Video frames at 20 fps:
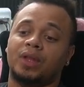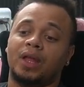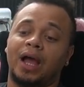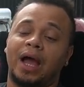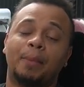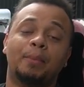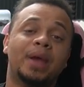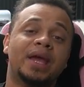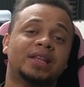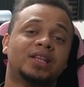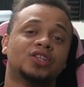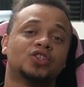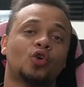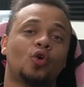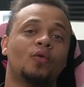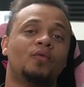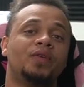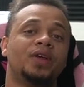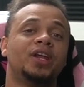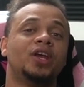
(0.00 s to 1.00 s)
I made this
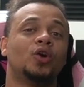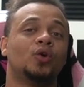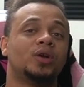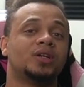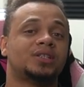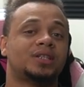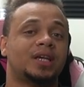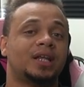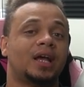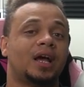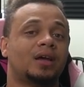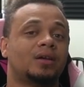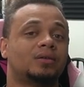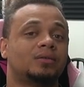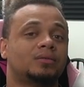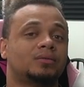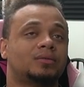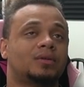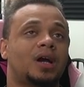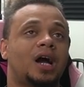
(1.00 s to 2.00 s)
whole video to say that.
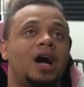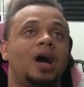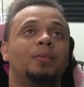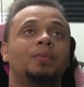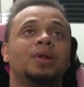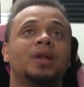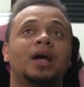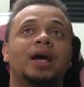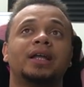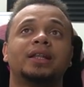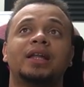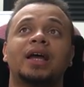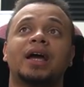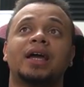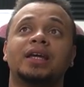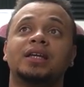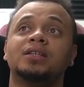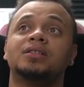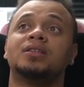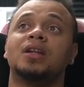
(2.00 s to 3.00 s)
I'm glad
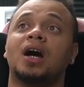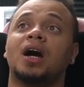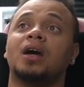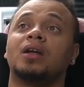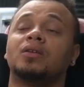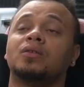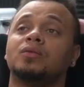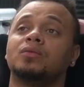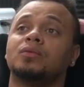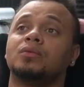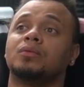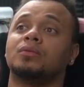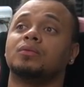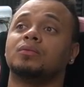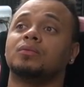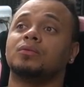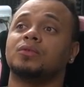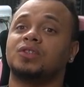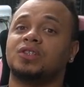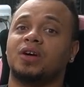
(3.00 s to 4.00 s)
that he's not
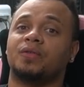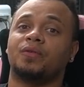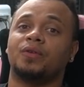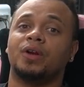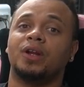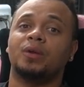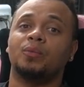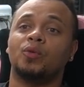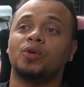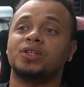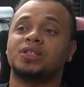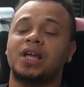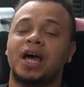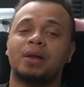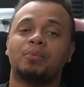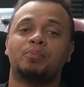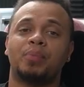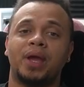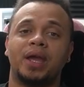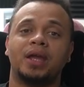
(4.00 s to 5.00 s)
suffering anymore. He's
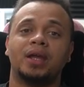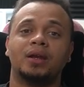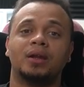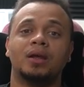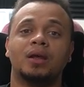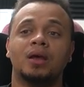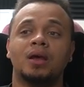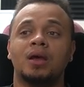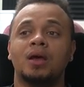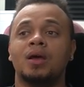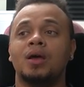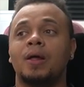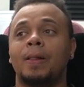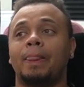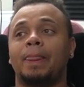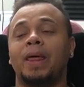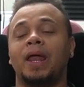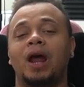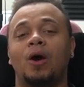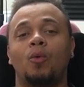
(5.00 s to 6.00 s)
not in pain.
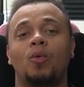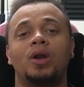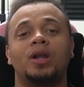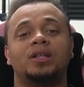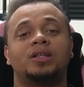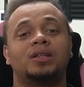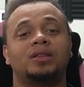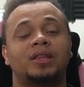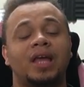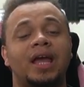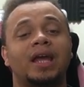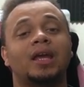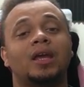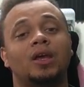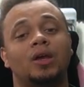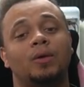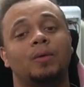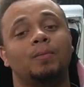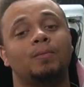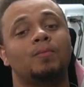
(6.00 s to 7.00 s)
And I wanted to thank
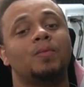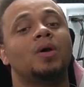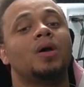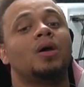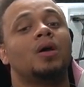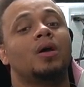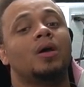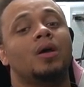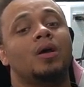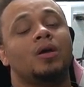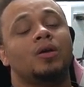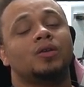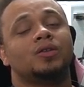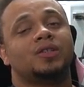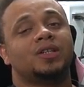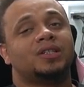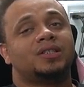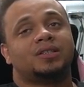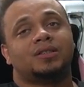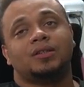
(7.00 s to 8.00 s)
him
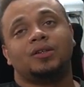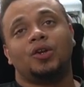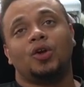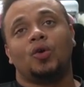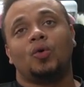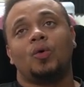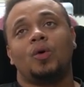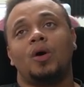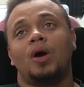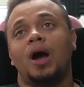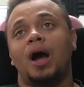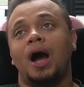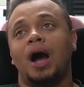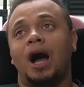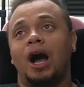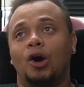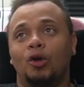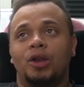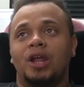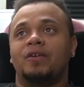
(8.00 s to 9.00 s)
since, you know,
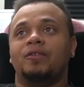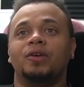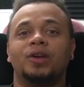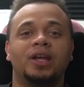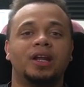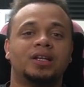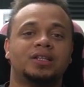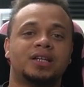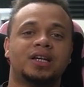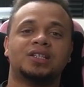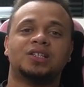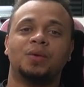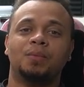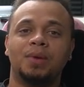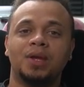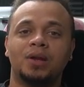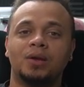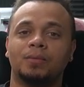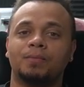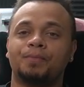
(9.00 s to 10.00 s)
I'll never get a chance to
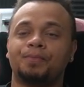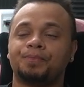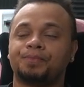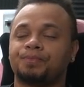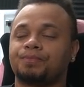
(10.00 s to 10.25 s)
meet him.